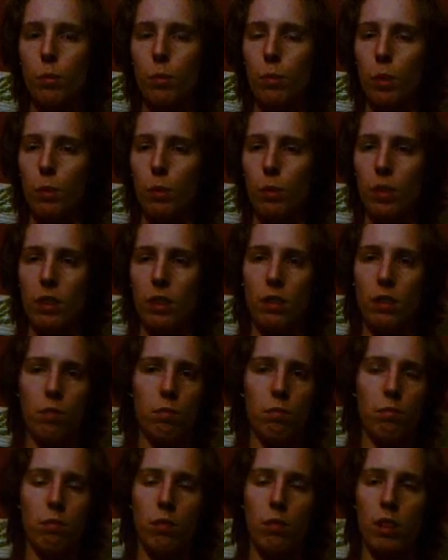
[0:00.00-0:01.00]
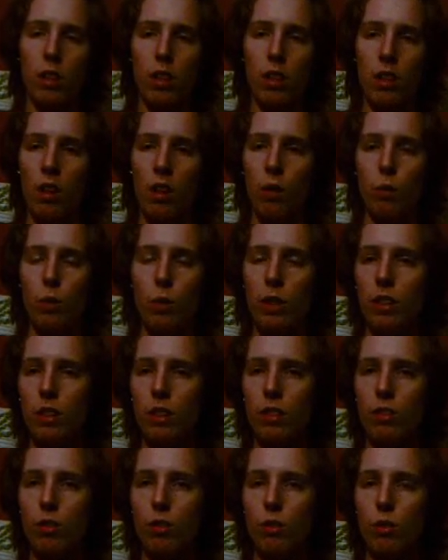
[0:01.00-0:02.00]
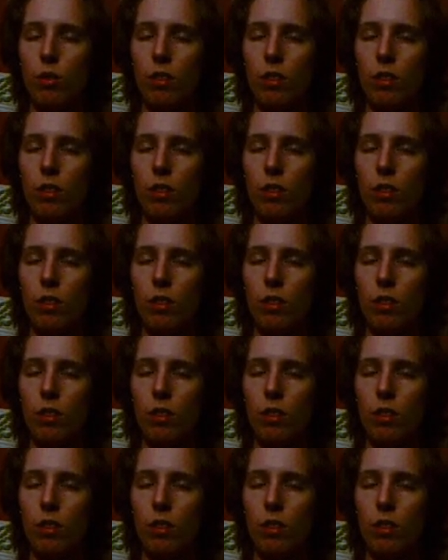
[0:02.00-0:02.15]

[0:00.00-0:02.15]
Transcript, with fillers: But we are not willing to